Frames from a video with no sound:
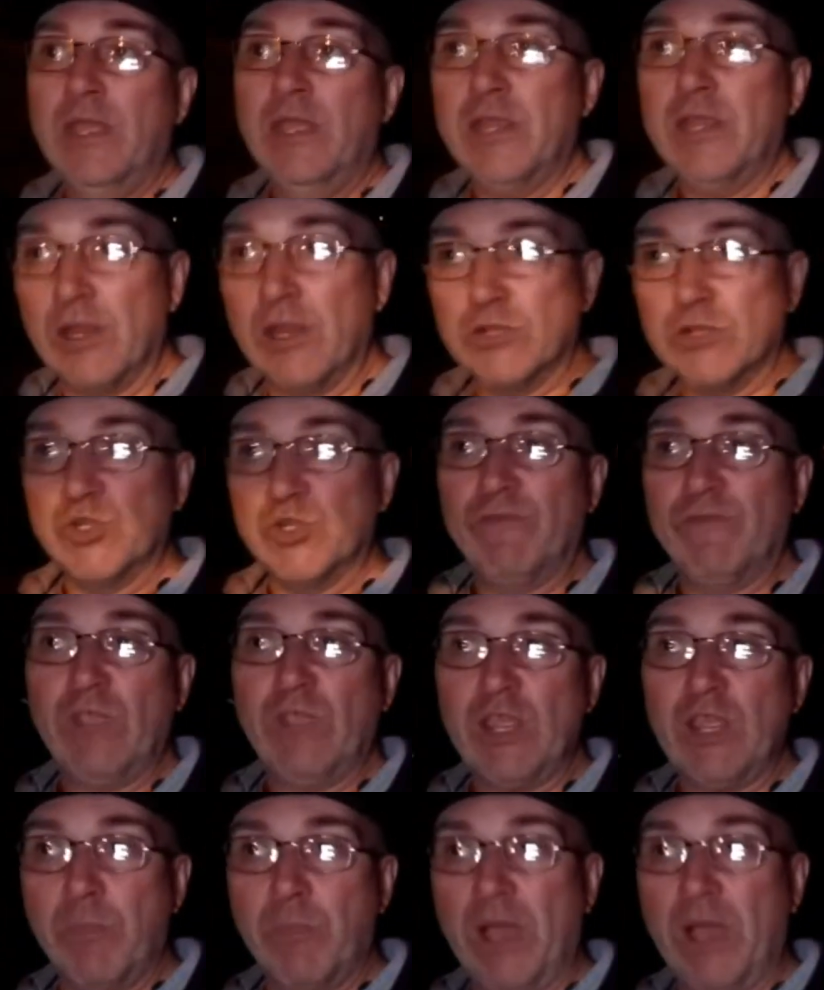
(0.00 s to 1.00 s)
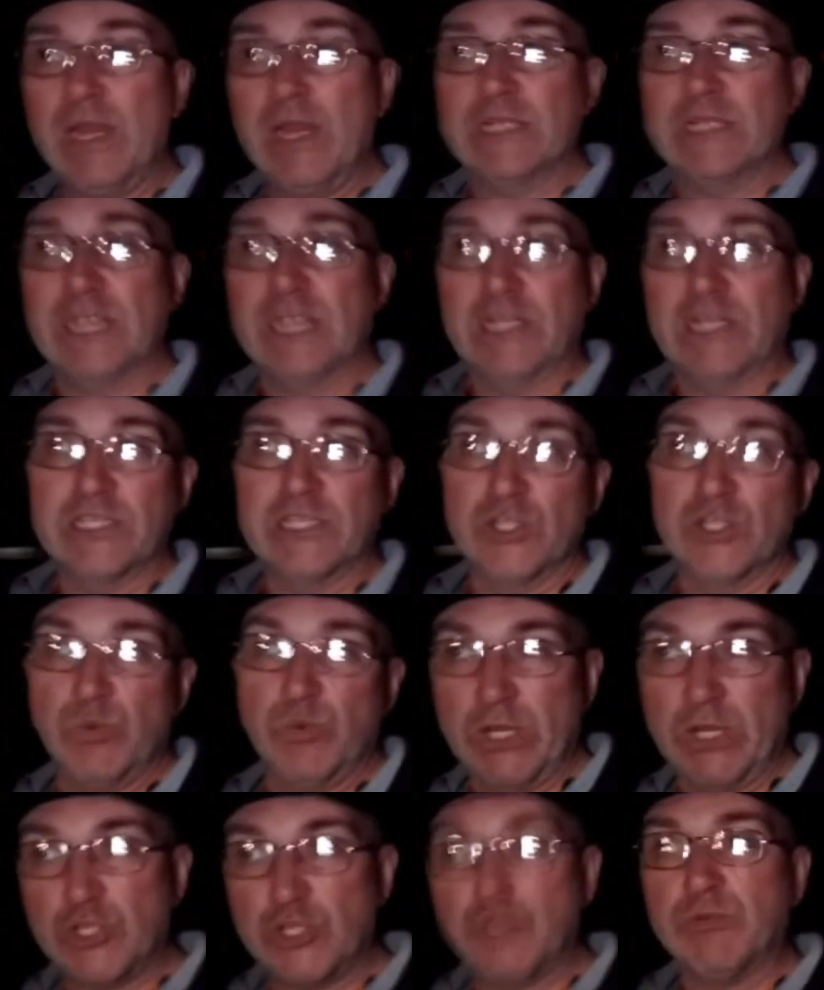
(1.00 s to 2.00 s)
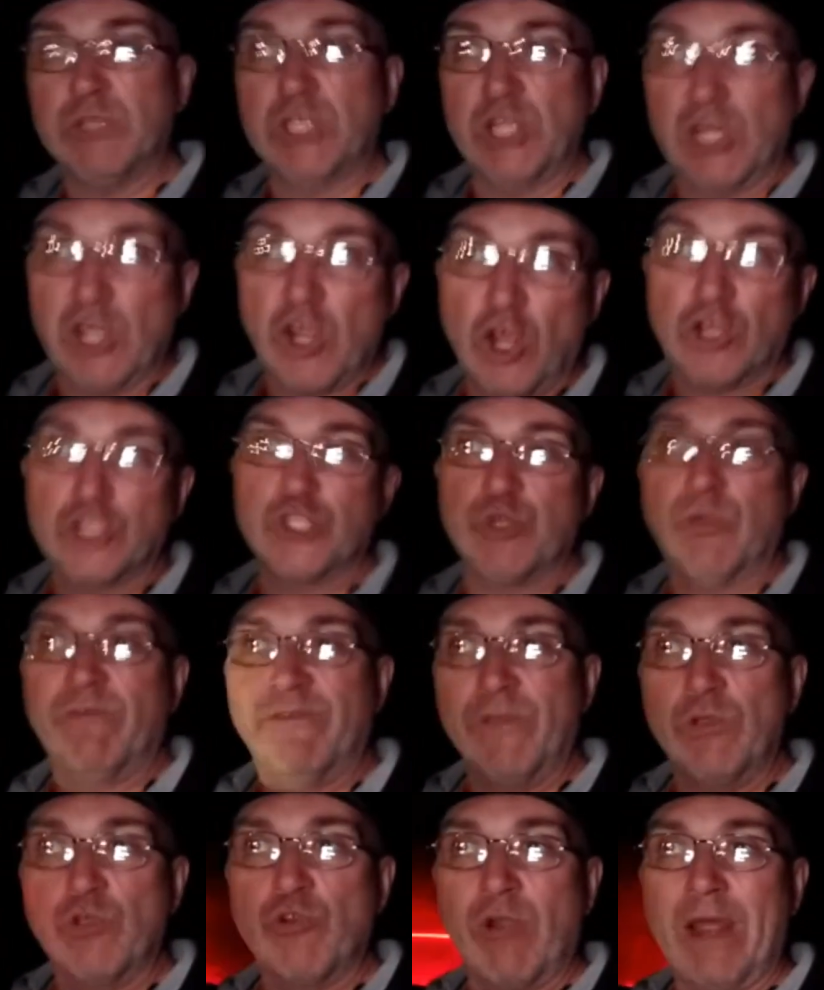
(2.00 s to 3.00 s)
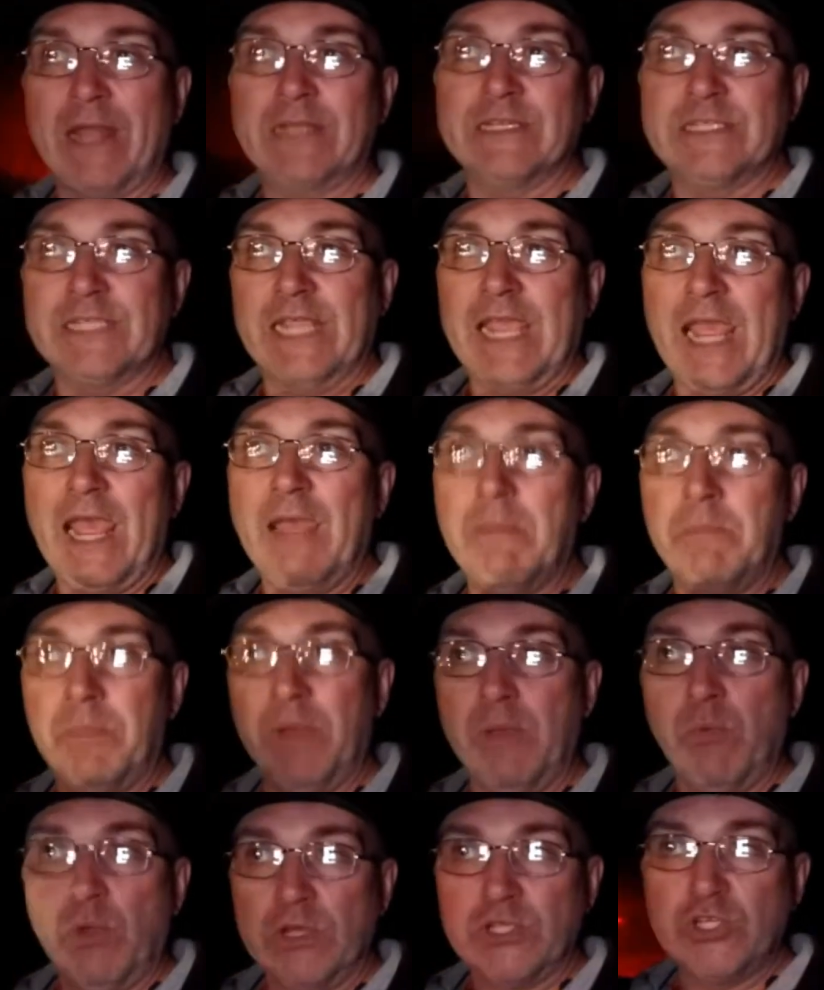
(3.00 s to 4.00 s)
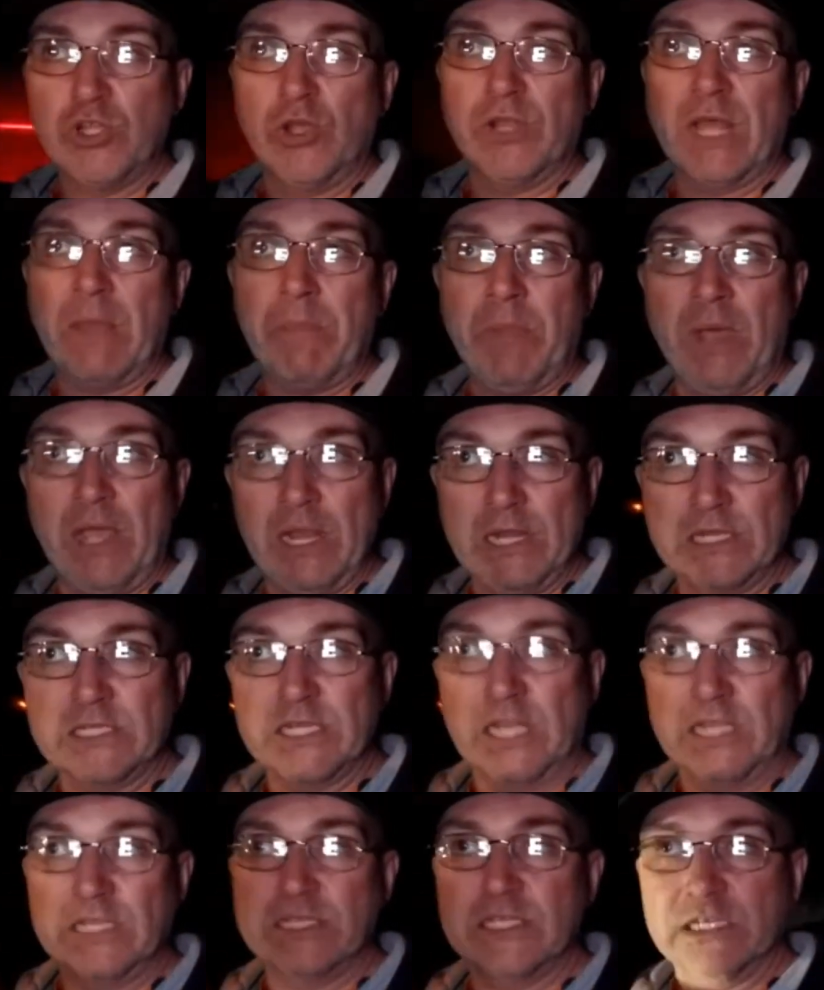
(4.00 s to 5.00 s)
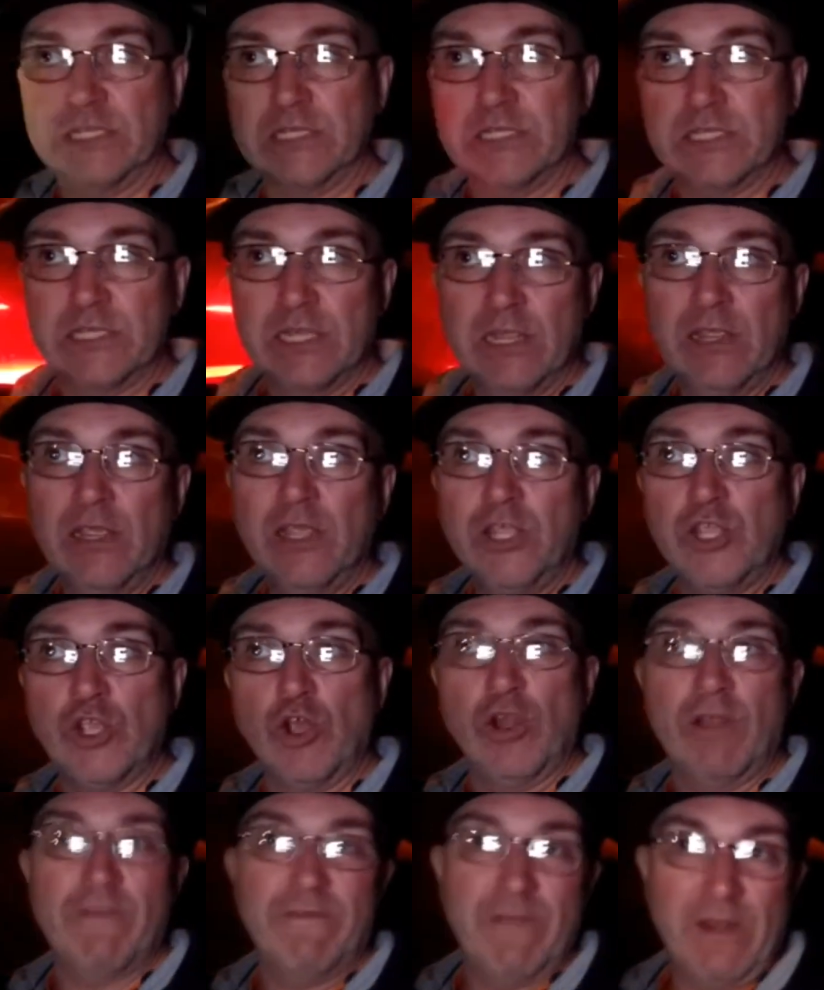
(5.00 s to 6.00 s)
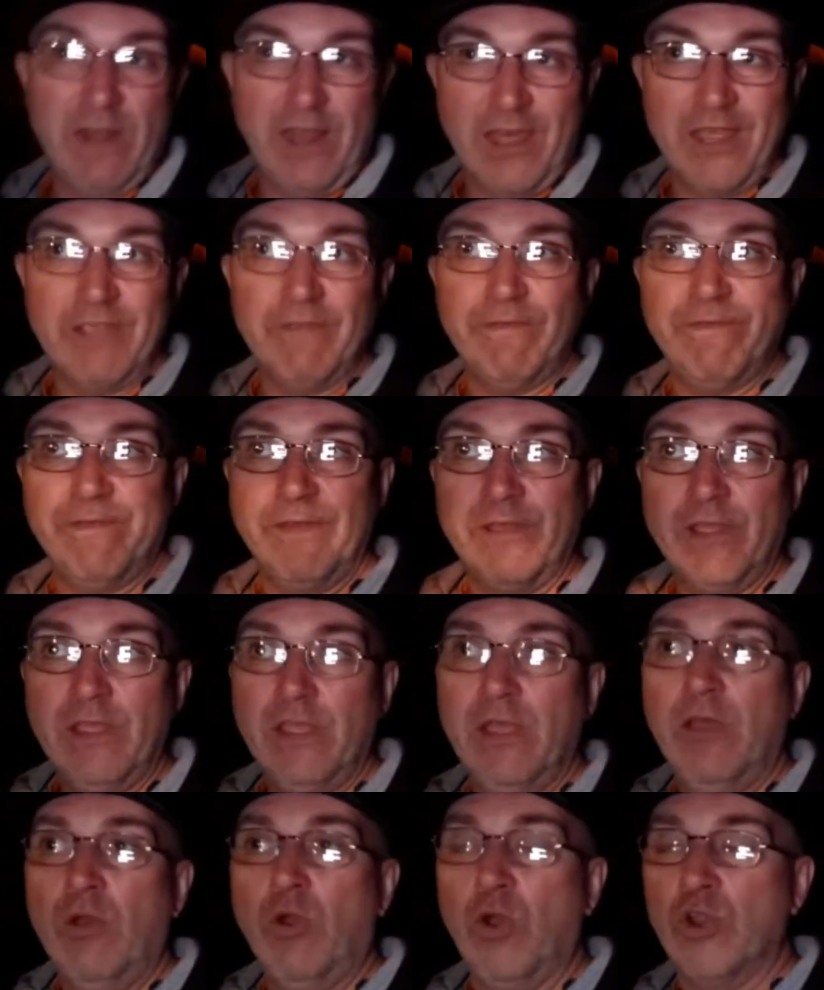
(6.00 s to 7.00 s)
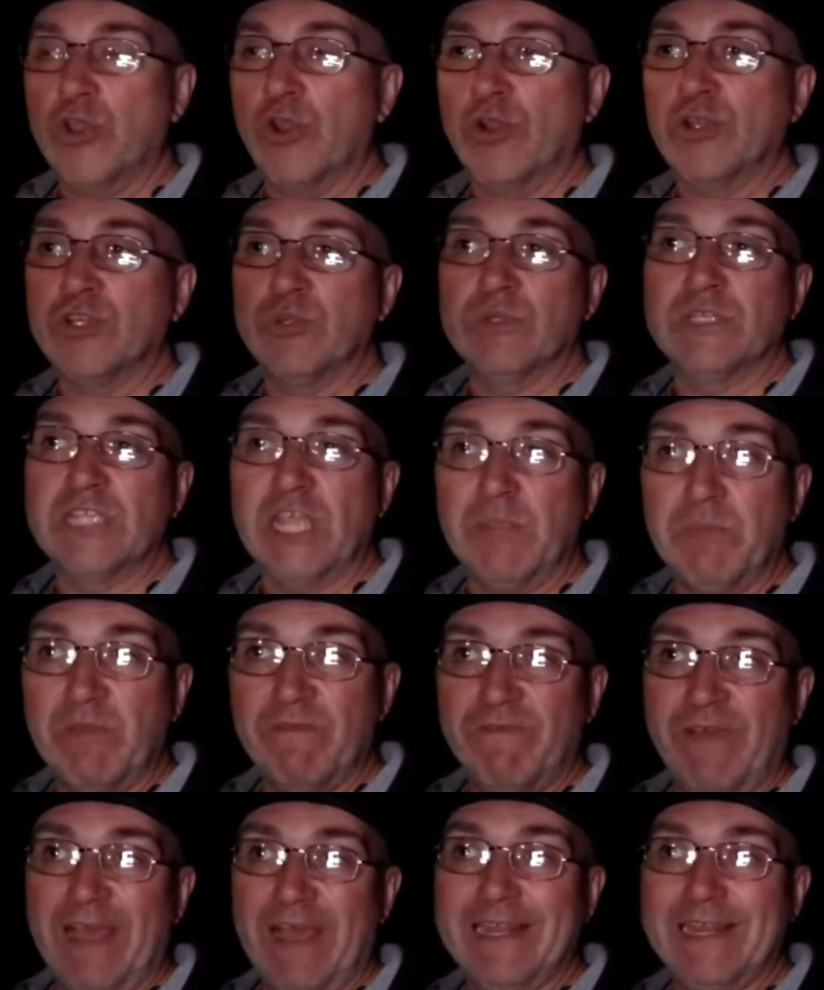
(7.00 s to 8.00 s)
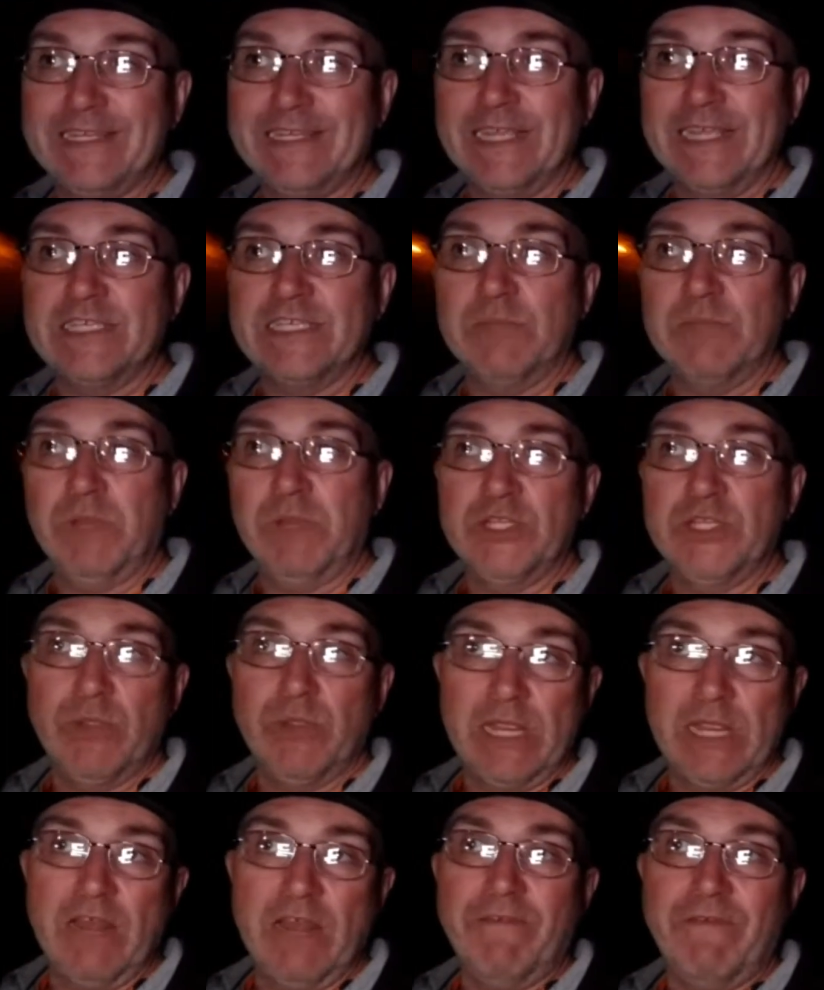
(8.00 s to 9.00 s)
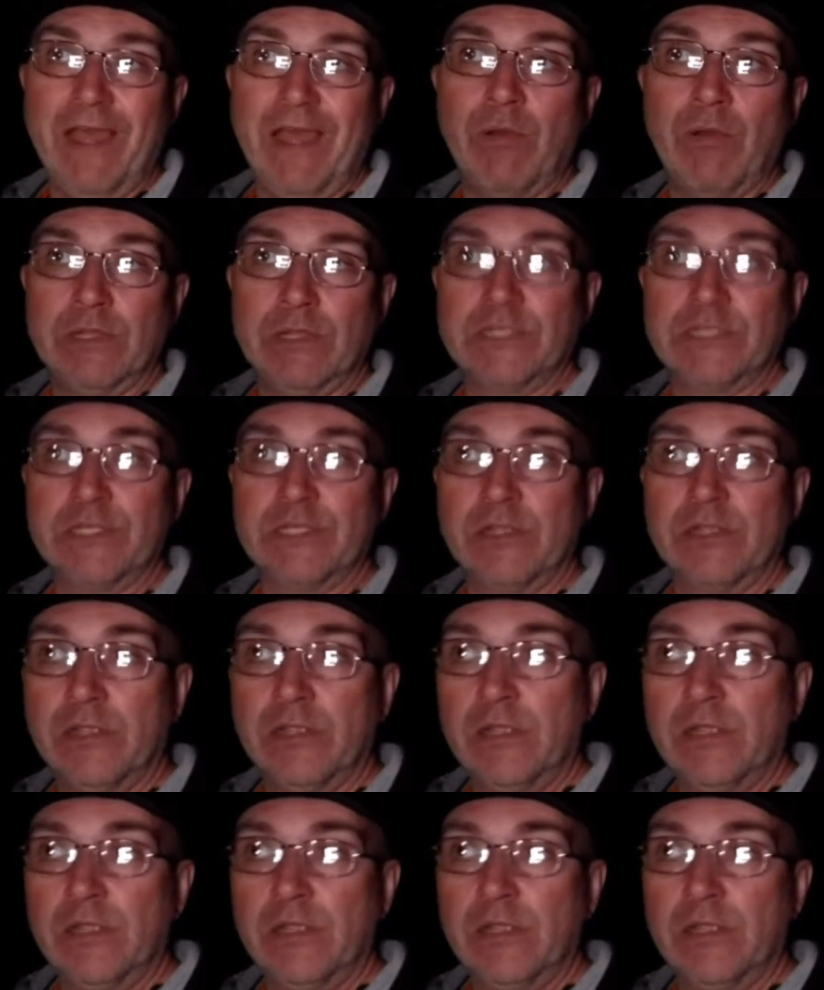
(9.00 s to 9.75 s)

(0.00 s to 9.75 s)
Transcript: So if you get your pilot's license, which is going to cost you a few grand to get, but once you got that pilot's license, you got it for life. All you got to do is keep it validated by doing enough hours.